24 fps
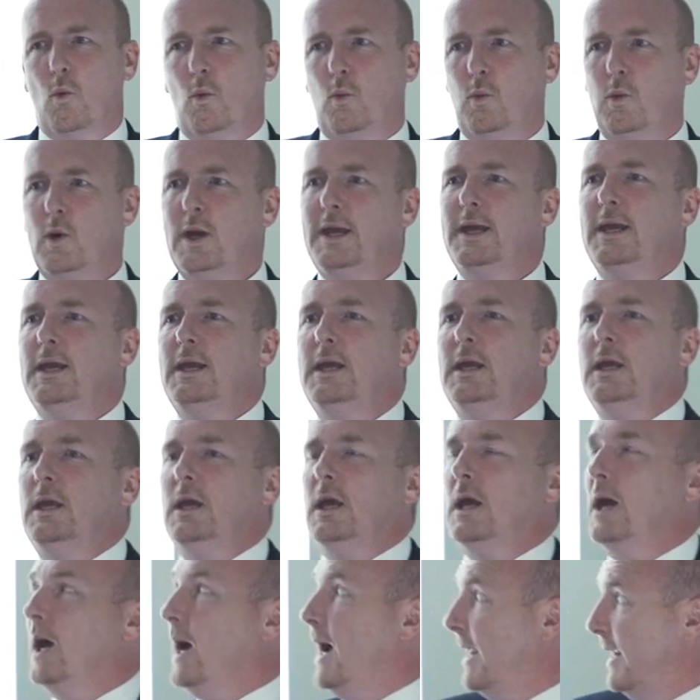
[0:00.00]

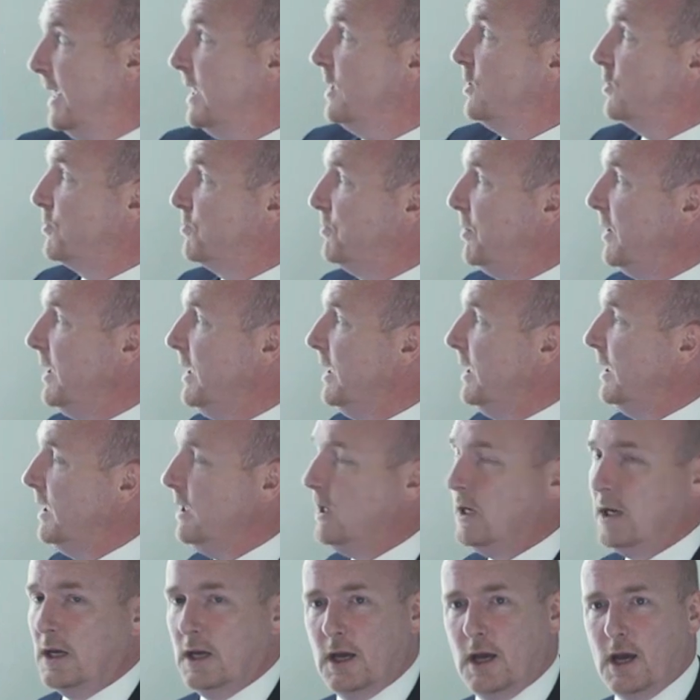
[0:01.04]
we at
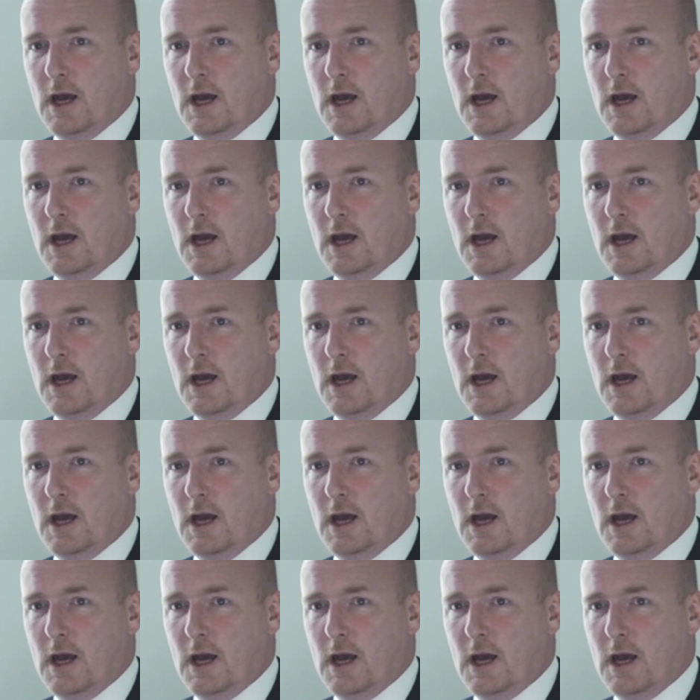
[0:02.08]
HP